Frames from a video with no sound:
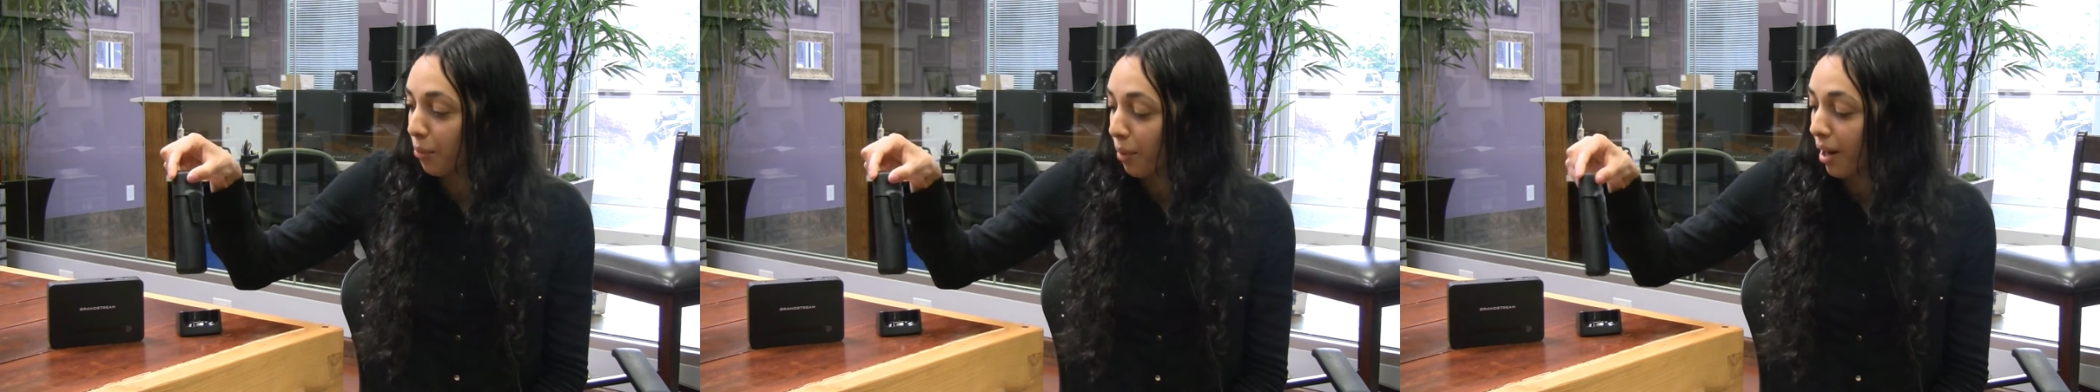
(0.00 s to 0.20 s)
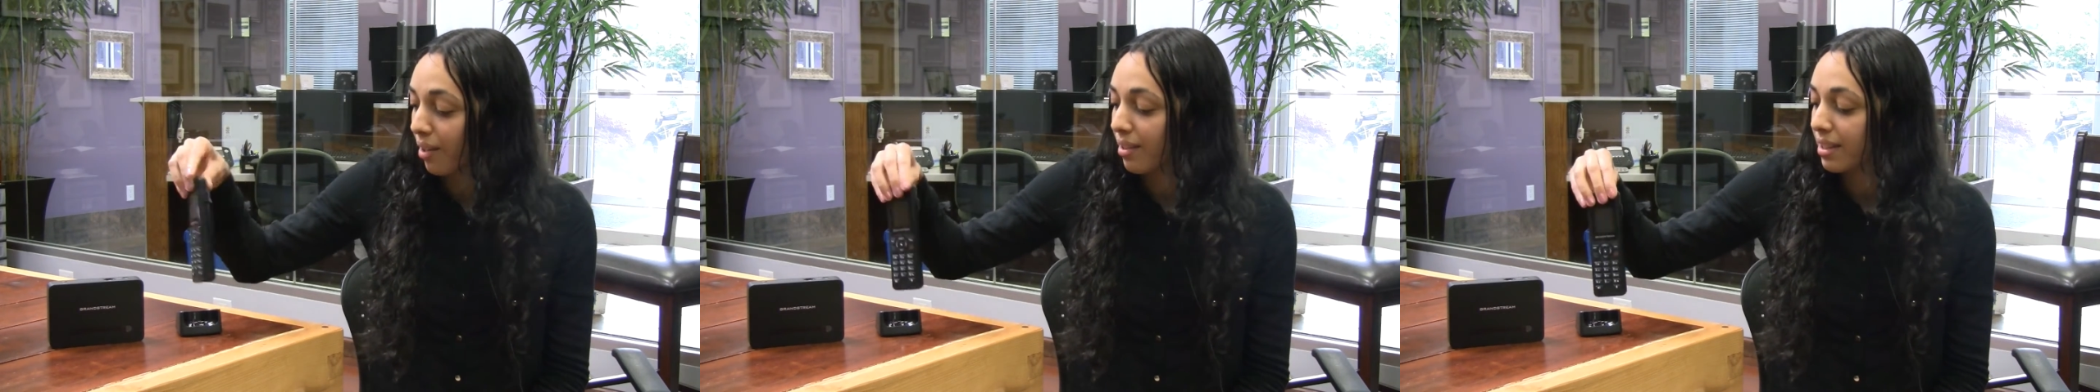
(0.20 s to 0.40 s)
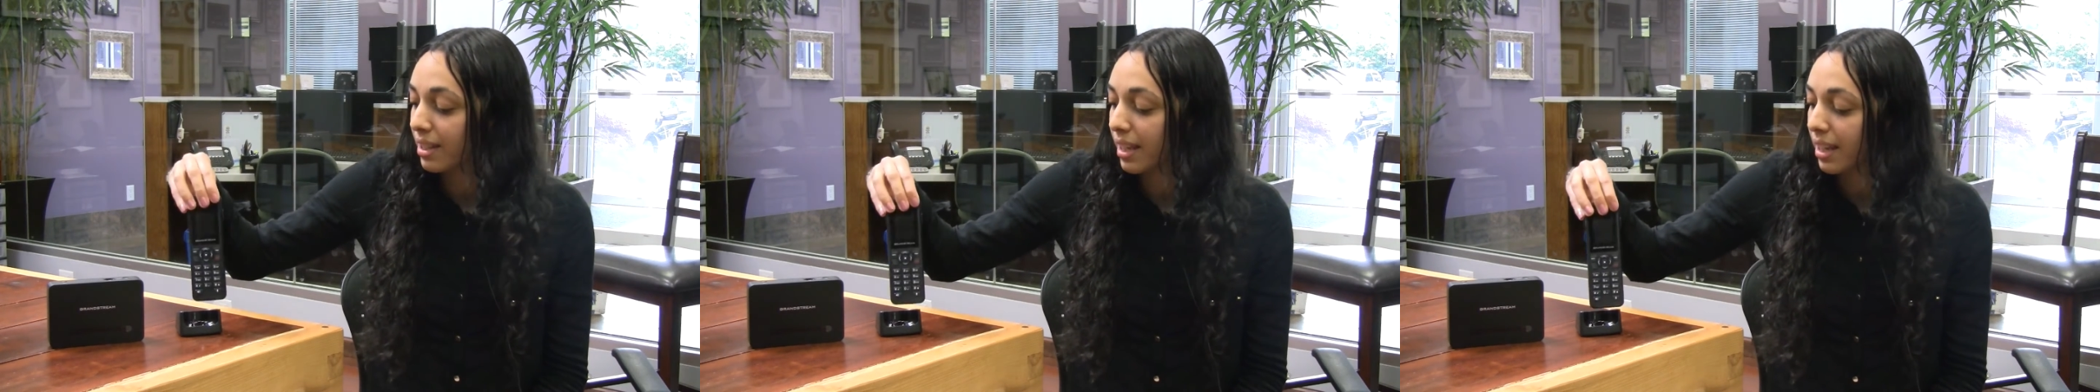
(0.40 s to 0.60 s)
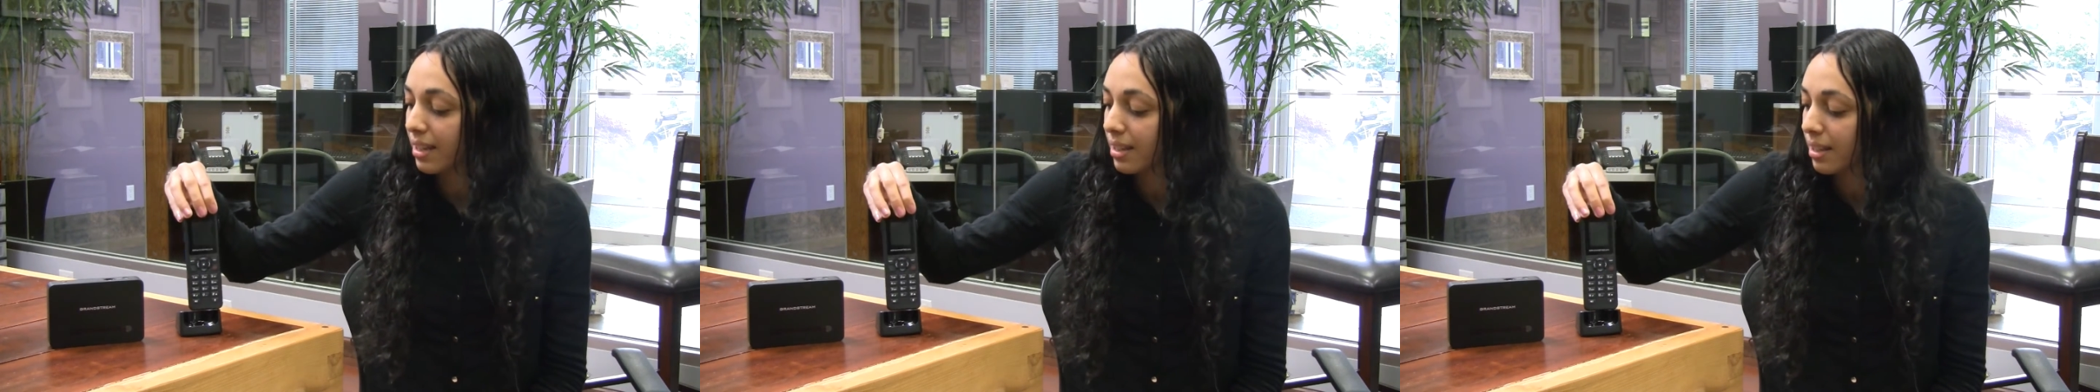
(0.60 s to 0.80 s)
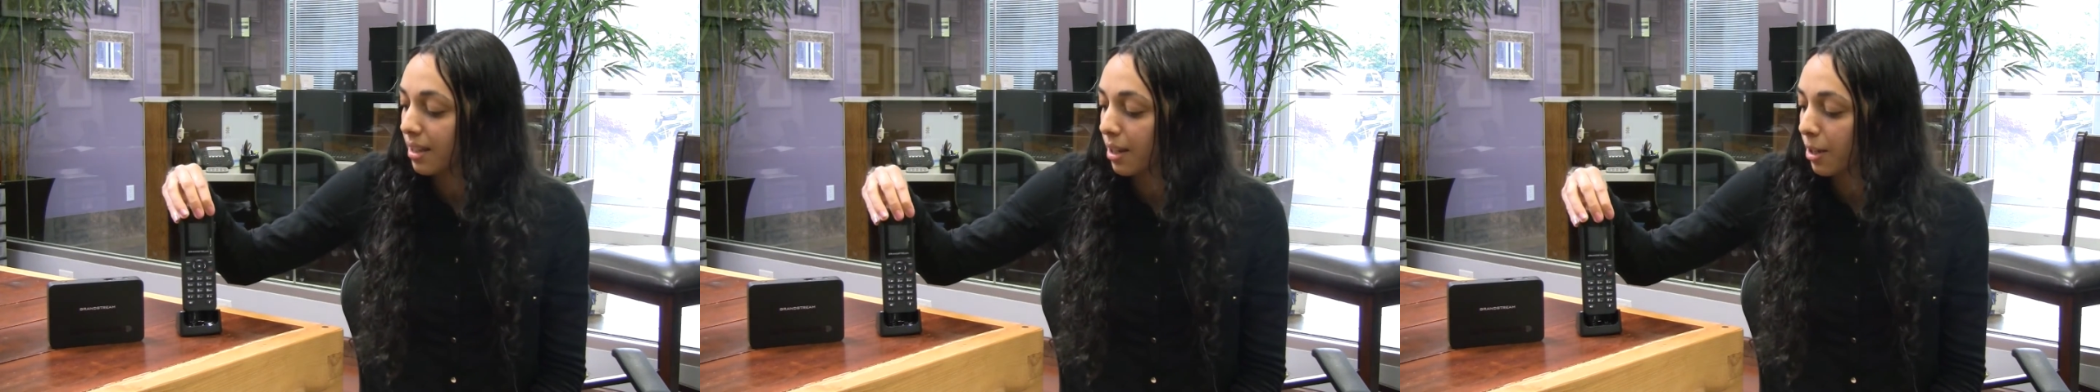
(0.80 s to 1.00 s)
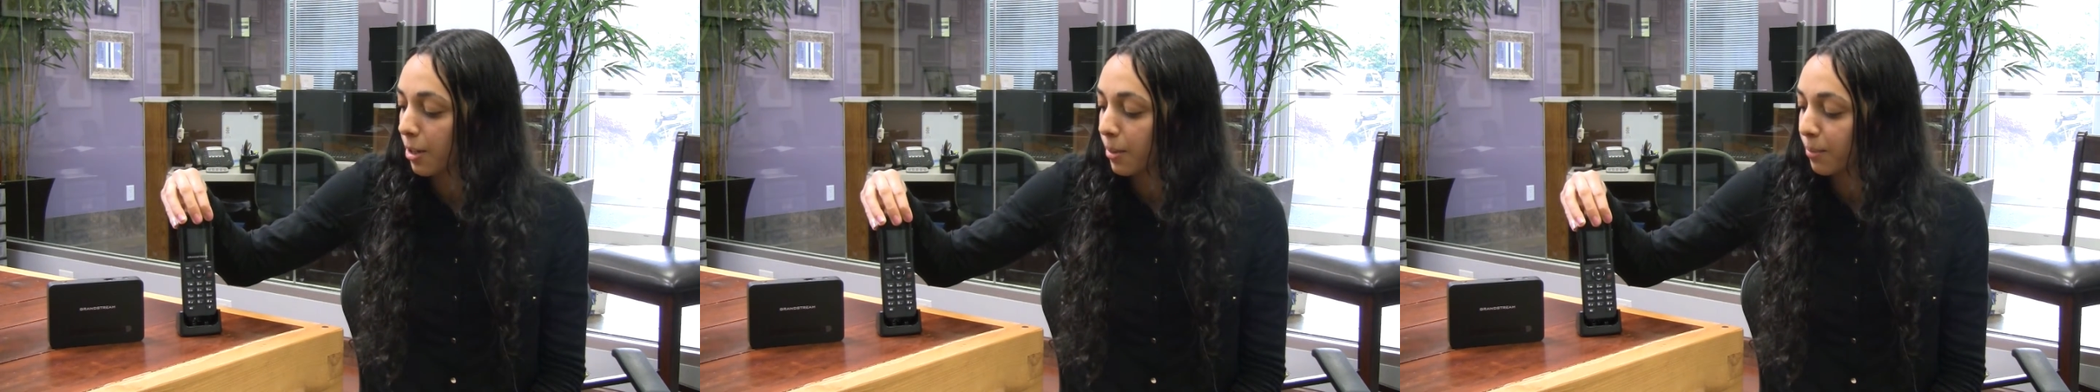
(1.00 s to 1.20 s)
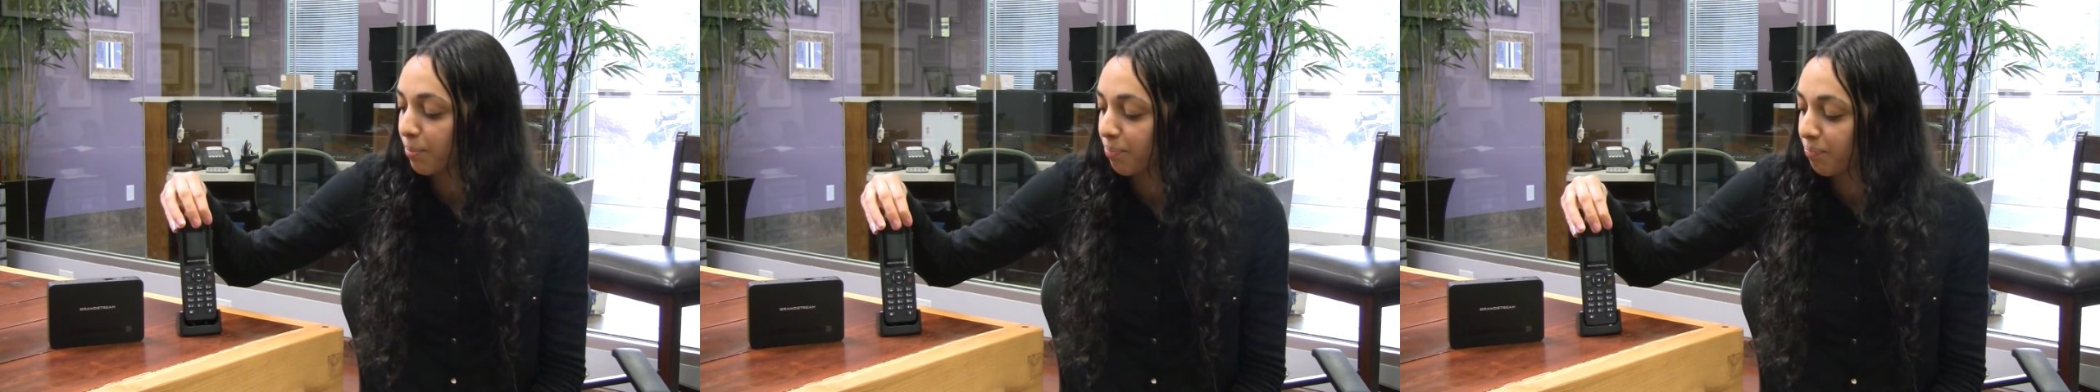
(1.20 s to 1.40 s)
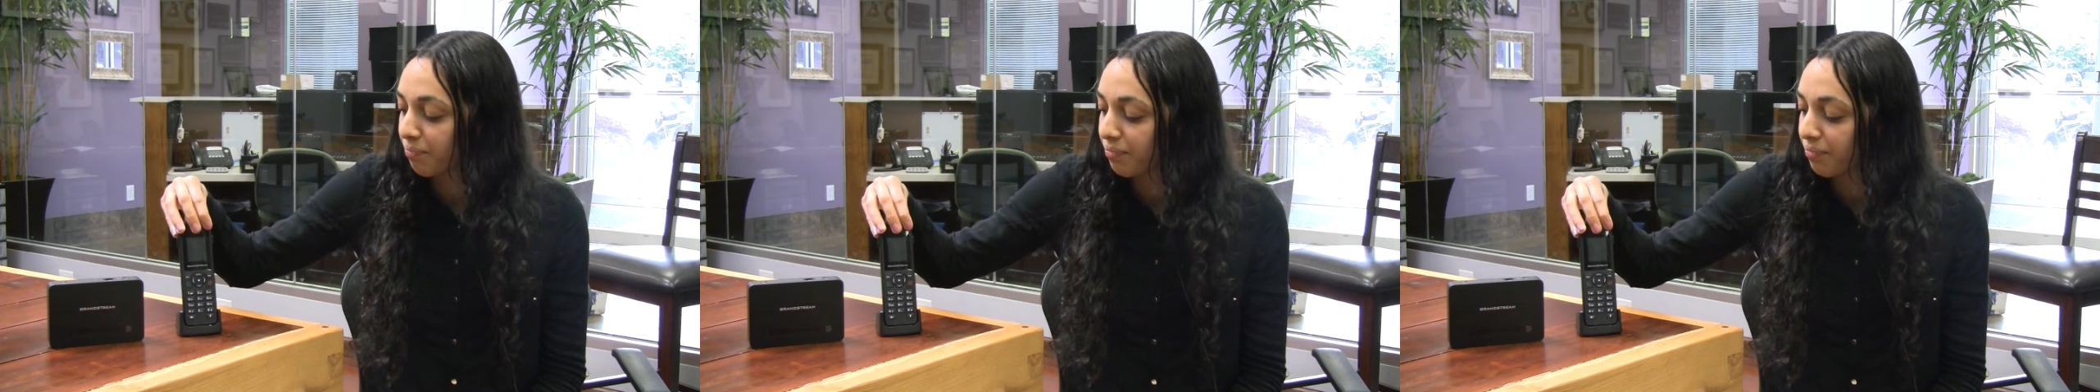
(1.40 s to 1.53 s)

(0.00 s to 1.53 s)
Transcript: wireless handset here